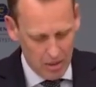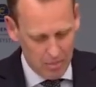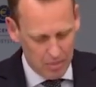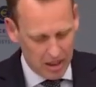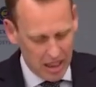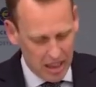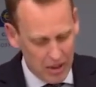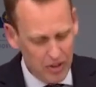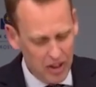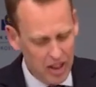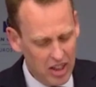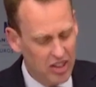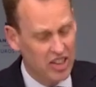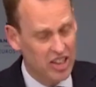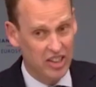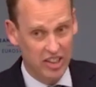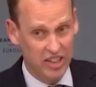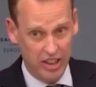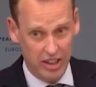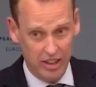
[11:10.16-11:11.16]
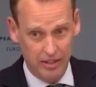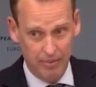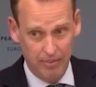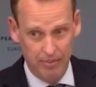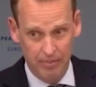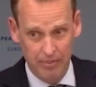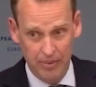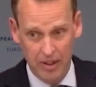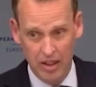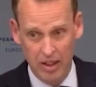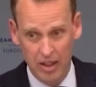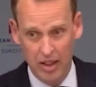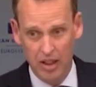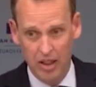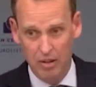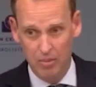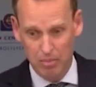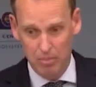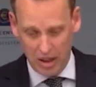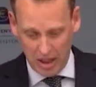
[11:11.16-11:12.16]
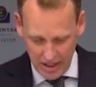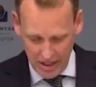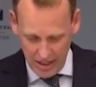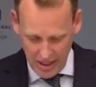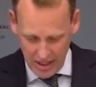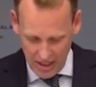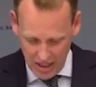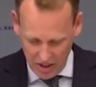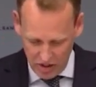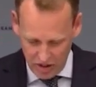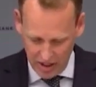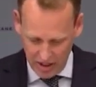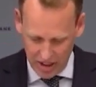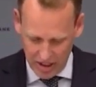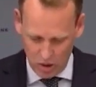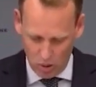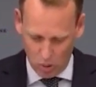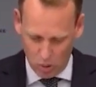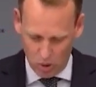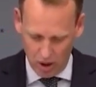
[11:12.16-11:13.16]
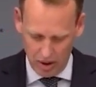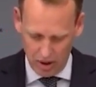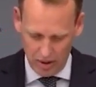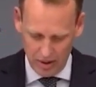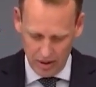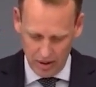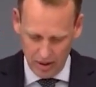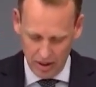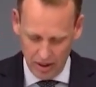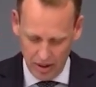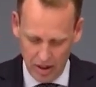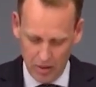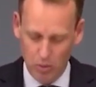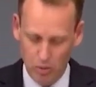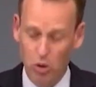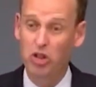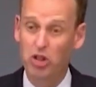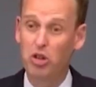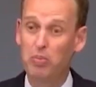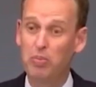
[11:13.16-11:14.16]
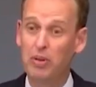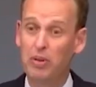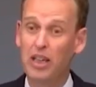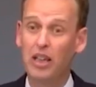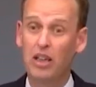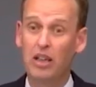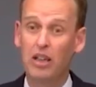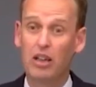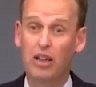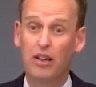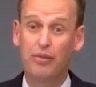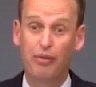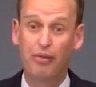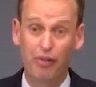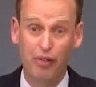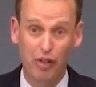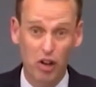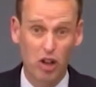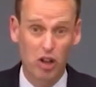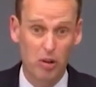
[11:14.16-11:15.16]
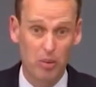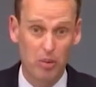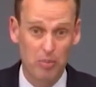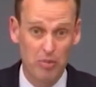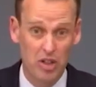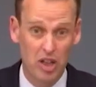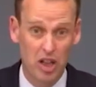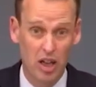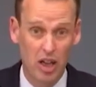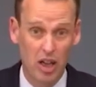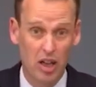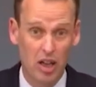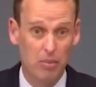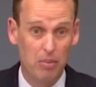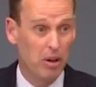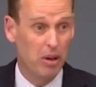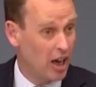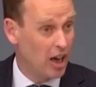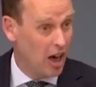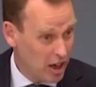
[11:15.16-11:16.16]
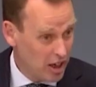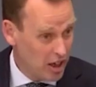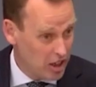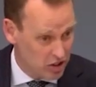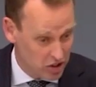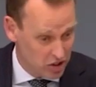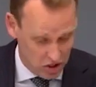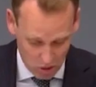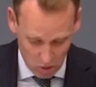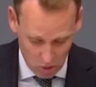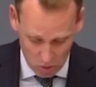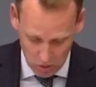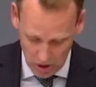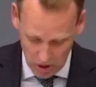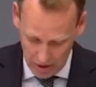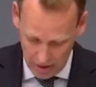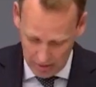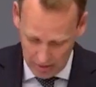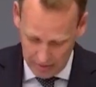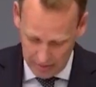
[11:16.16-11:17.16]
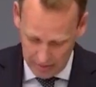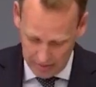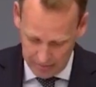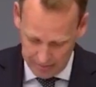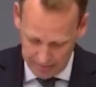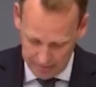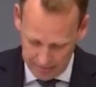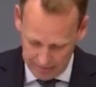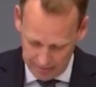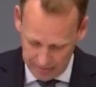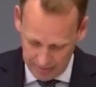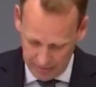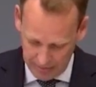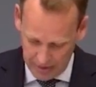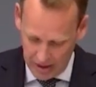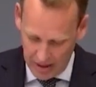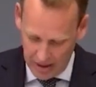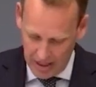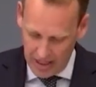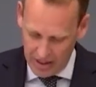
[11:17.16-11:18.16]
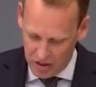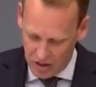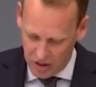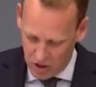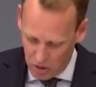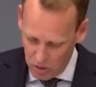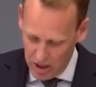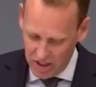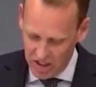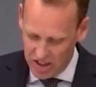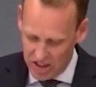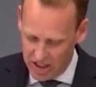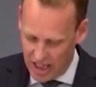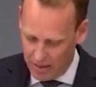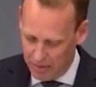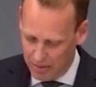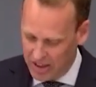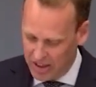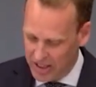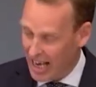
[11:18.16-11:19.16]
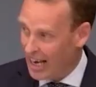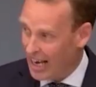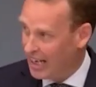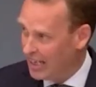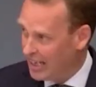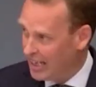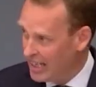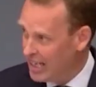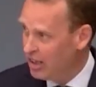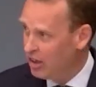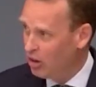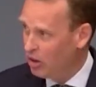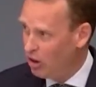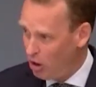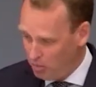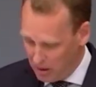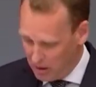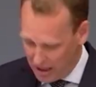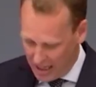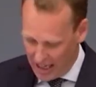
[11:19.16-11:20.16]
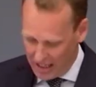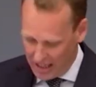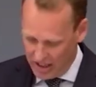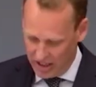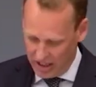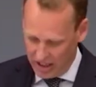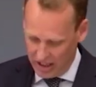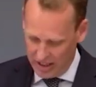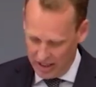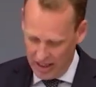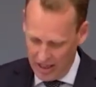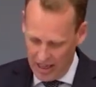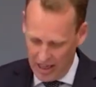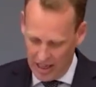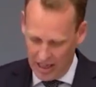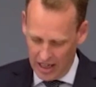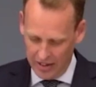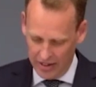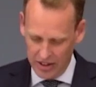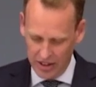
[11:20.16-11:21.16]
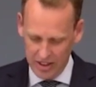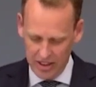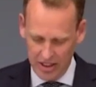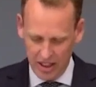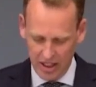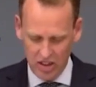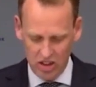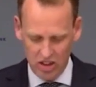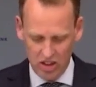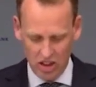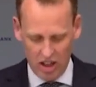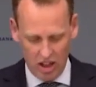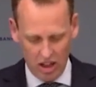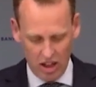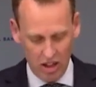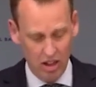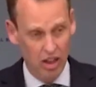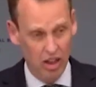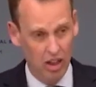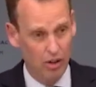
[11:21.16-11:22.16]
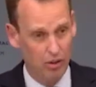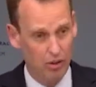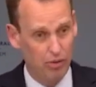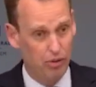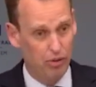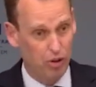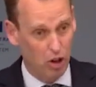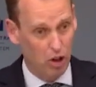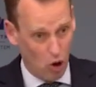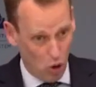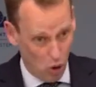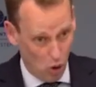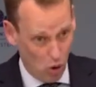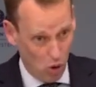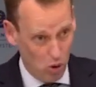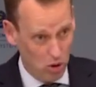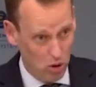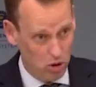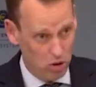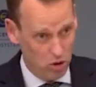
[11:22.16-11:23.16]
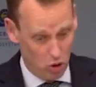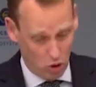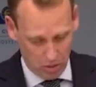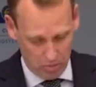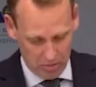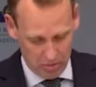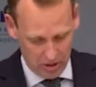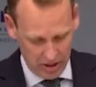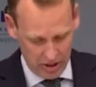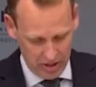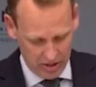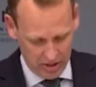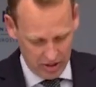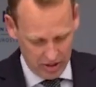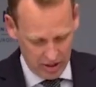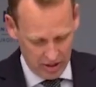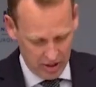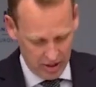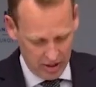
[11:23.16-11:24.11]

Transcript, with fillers: But if the decision by the district court were to be affirmed by the highest court. It could establish a legal obligation under Dutch law for all corporates